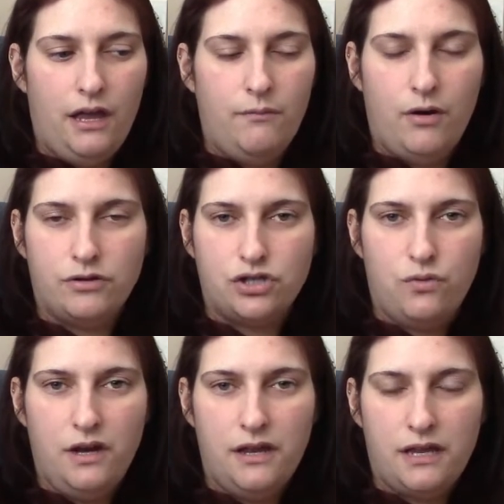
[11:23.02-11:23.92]
March
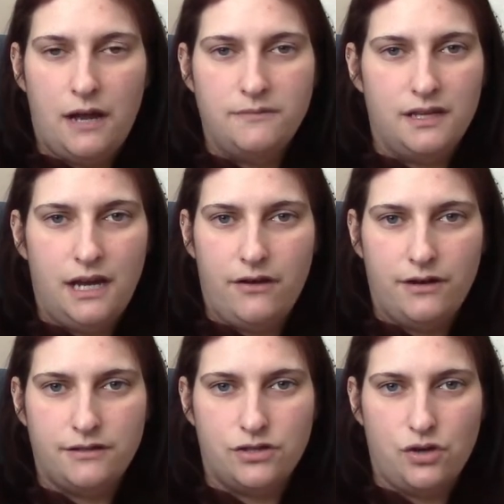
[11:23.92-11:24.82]
20th comes and CARA
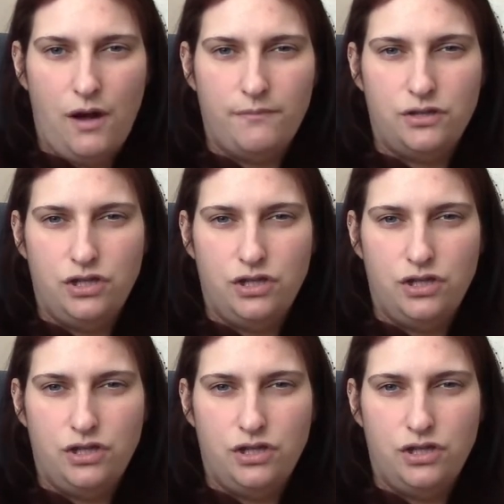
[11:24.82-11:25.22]
doesn't show up.